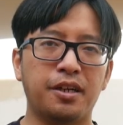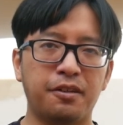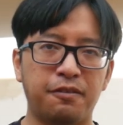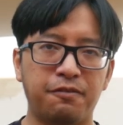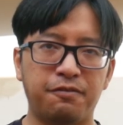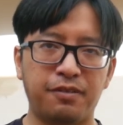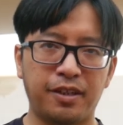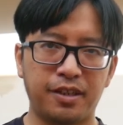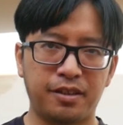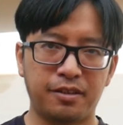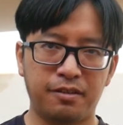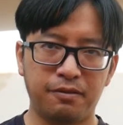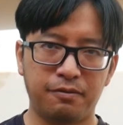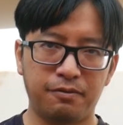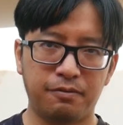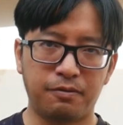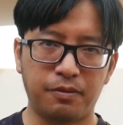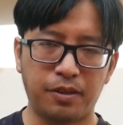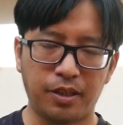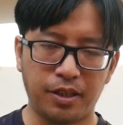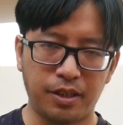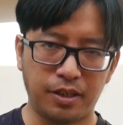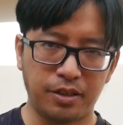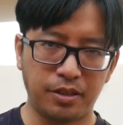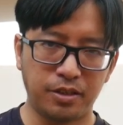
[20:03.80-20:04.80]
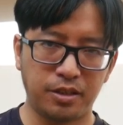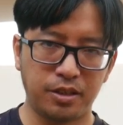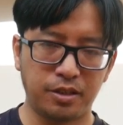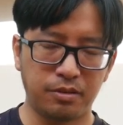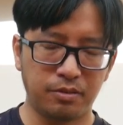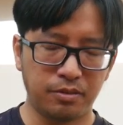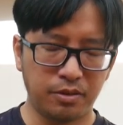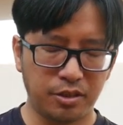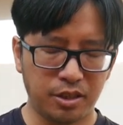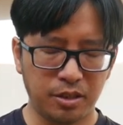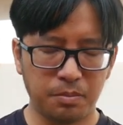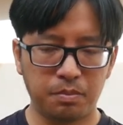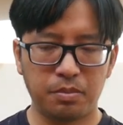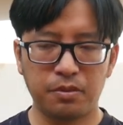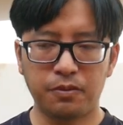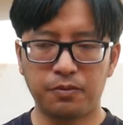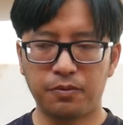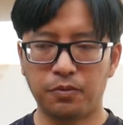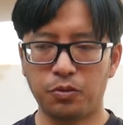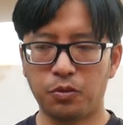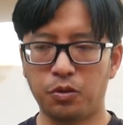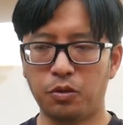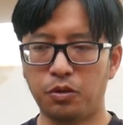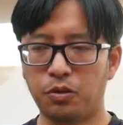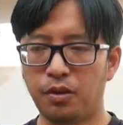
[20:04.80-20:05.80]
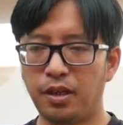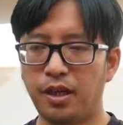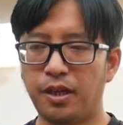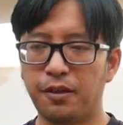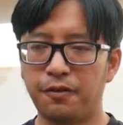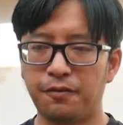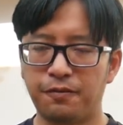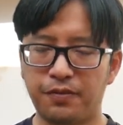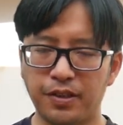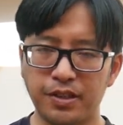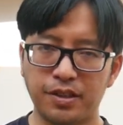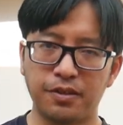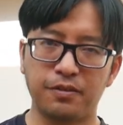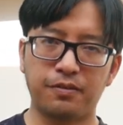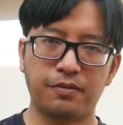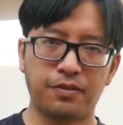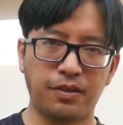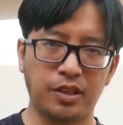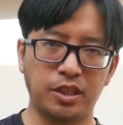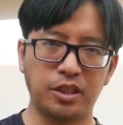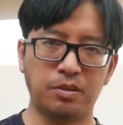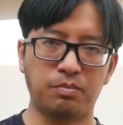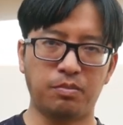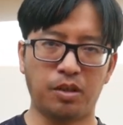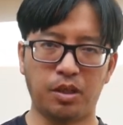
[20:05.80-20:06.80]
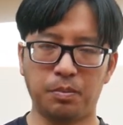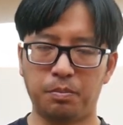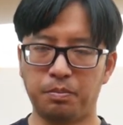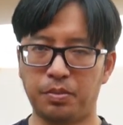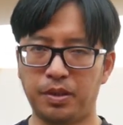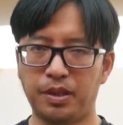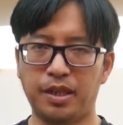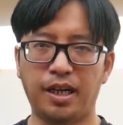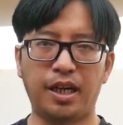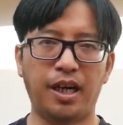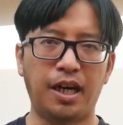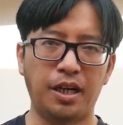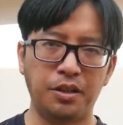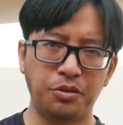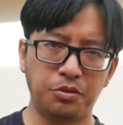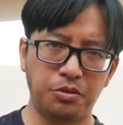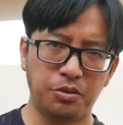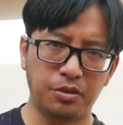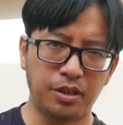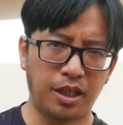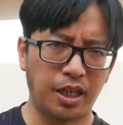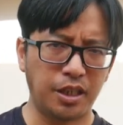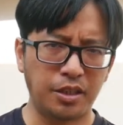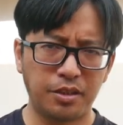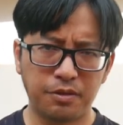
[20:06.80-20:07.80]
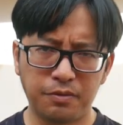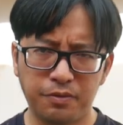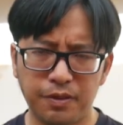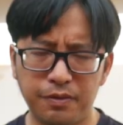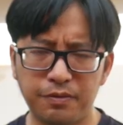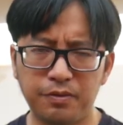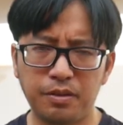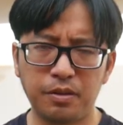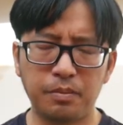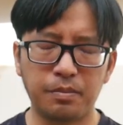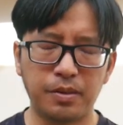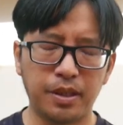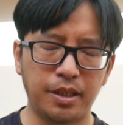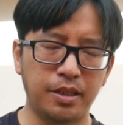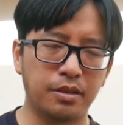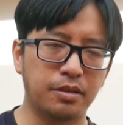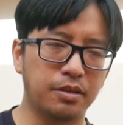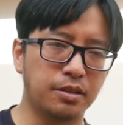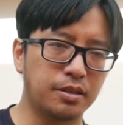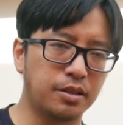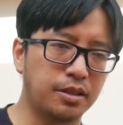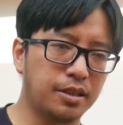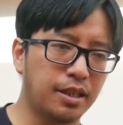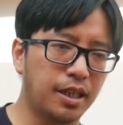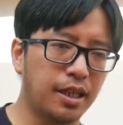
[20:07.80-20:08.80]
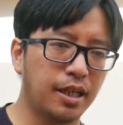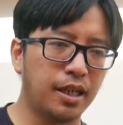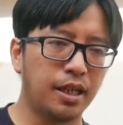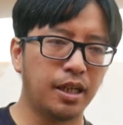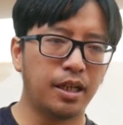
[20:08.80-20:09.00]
effective range. I said before, effective range might be 100, 150 meters.